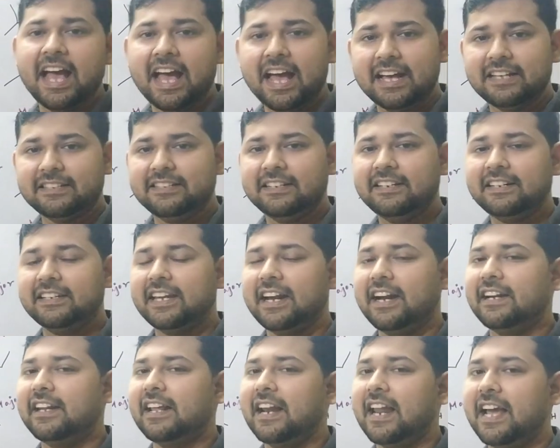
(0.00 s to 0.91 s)
acid
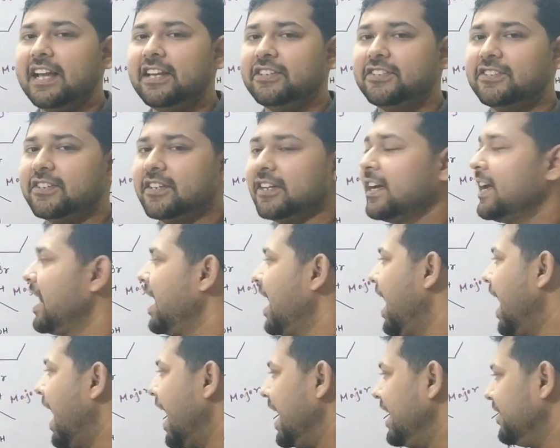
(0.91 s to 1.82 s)
catalyzed
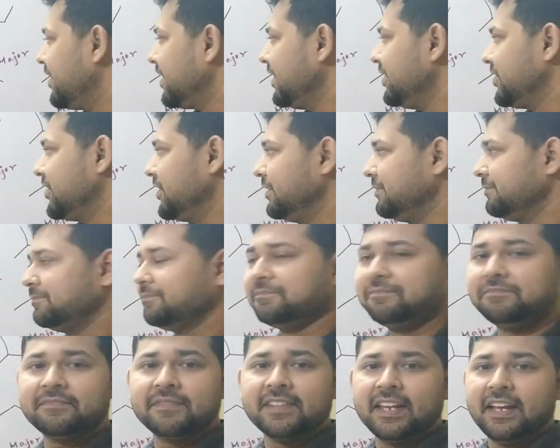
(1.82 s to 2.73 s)
hydration,
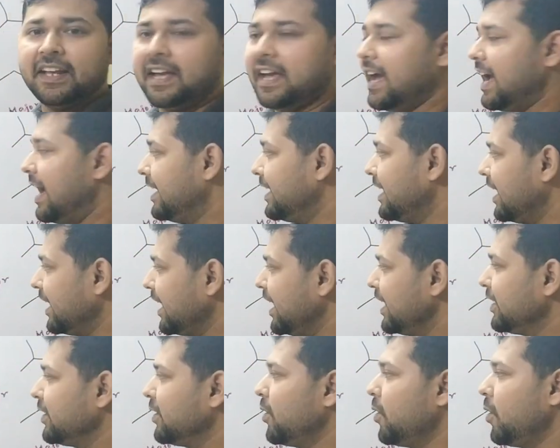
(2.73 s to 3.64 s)
and
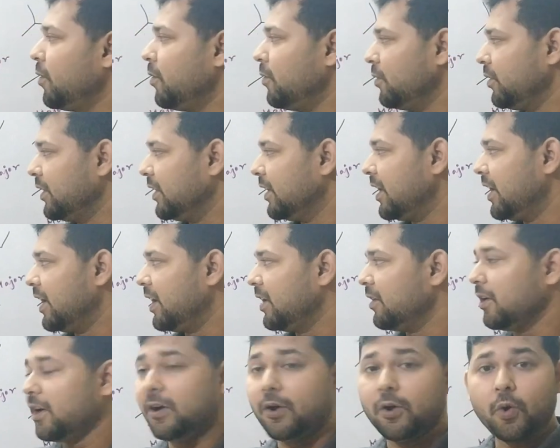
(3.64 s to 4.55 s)
again
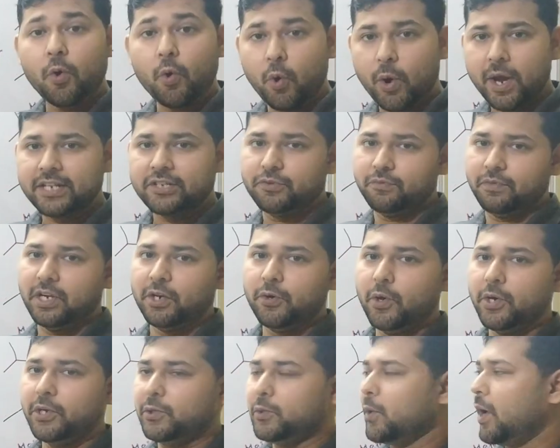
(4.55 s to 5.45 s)
OH will
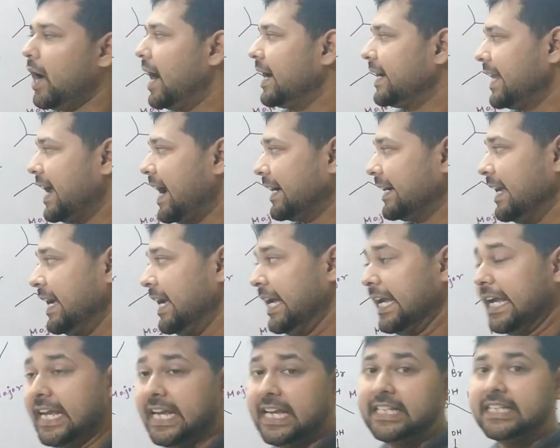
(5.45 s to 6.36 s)
going to attack
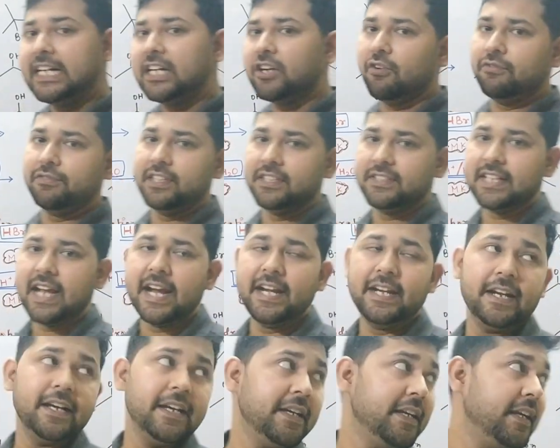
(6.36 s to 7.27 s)
either of the
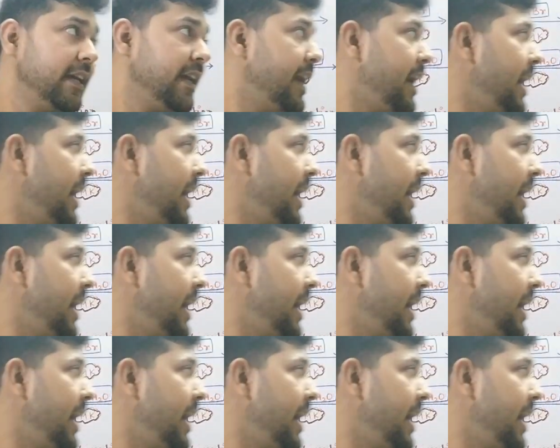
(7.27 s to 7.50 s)
side,